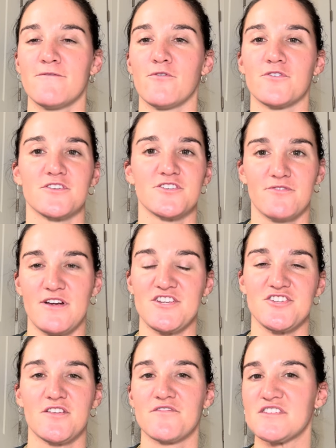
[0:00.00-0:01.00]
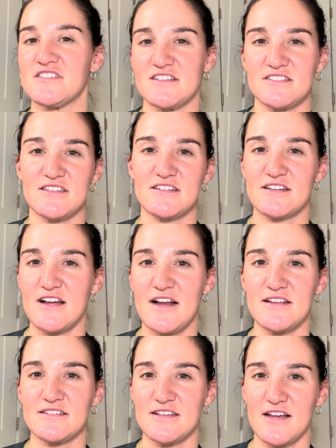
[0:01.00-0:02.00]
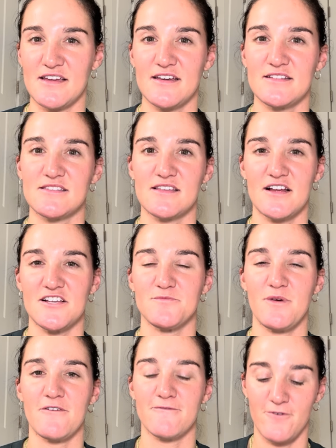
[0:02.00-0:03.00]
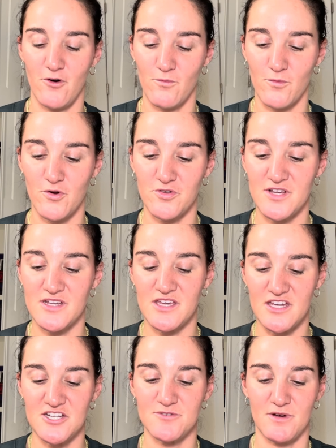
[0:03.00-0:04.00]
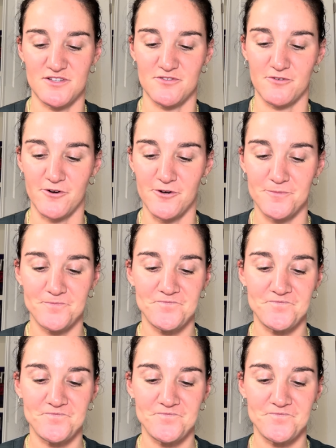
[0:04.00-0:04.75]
for the duration of the 60 to 90 seconds that I spent foam rolling each muscle group.